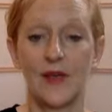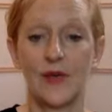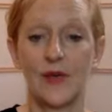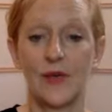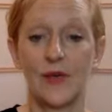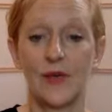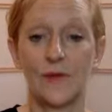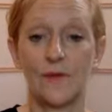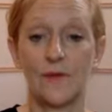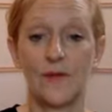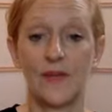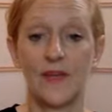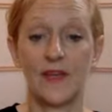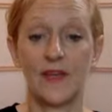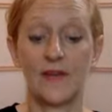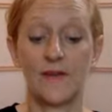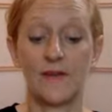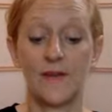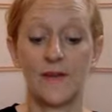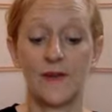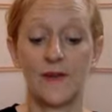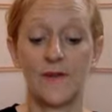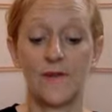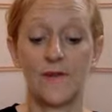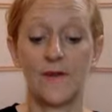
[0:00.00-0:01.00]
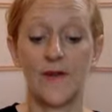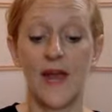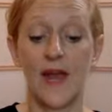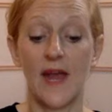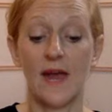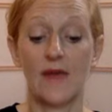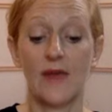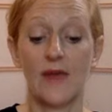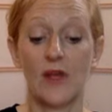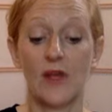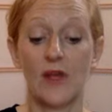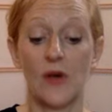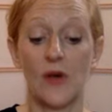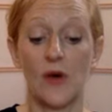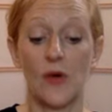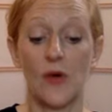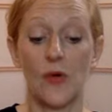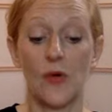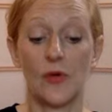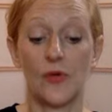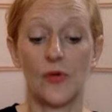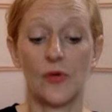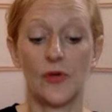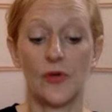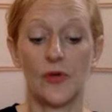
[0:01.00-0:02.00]
Your feet feel very
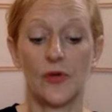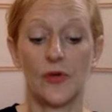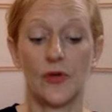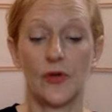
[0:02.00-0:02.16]
cold.